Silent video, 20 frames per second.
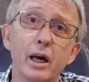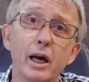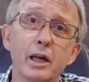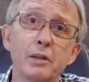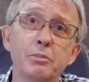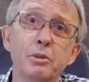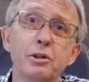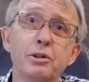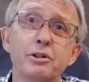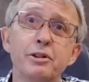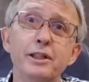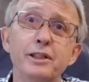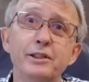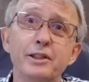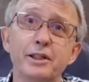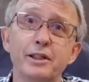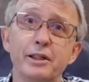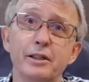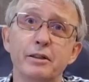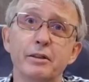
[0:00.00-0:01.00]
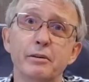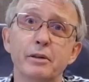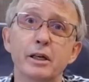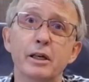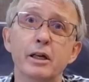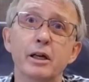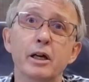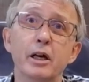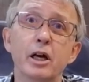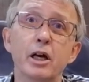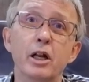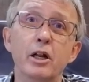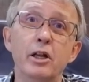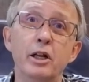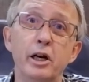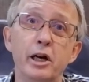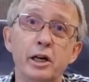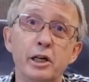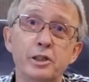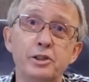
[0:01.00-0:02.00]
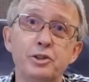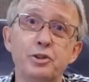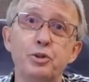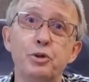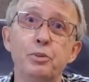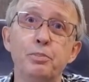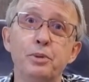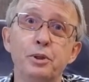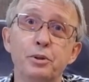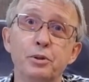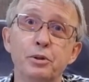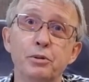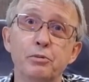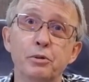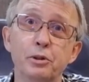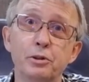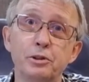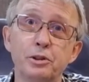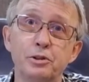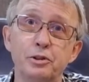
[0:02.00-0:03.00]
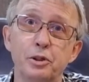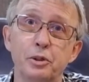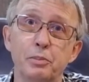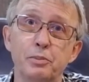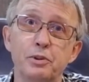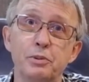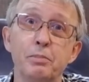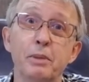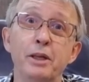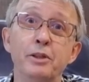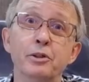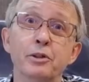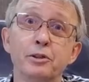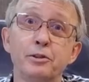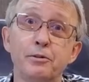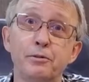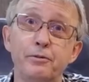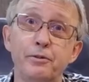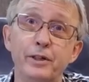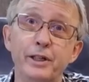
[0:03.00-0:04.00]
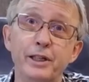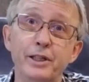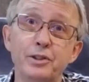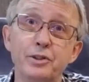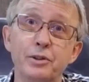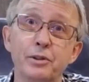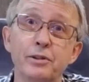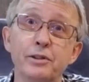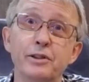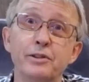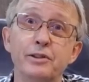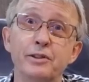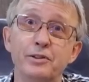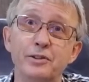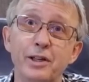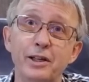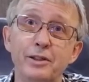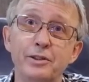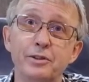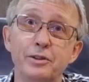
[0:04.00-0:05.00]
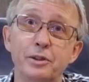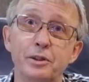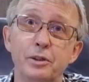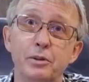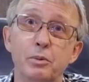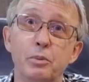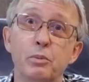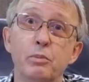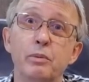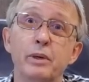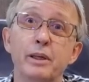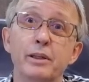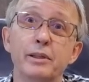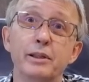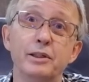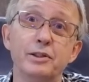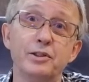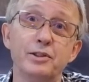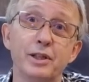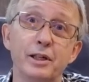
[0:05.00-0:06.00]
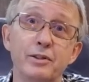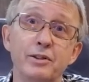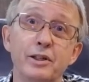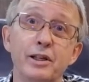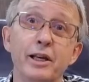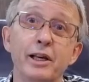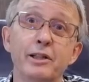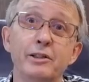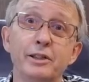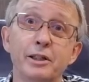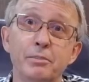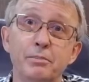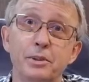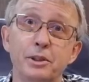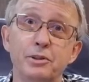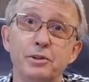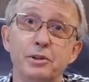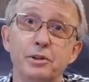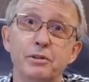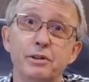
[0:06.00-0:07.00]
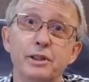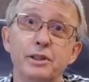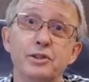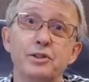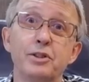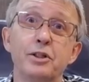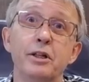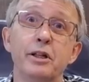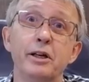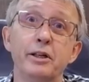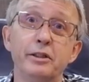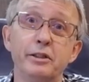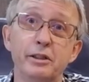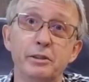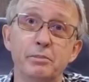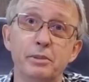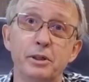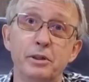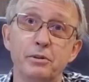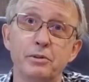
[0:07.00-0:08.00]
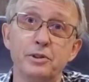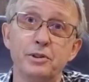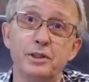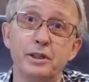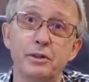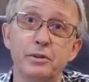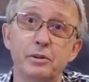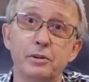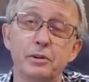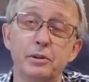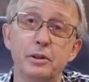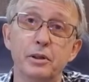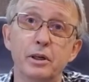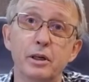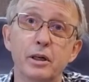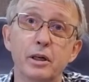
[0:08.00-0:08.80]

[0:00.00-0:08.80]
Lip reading: And more critical, large supercooled water drops may not freeze on the detector when the static air temperature is slightly below 0,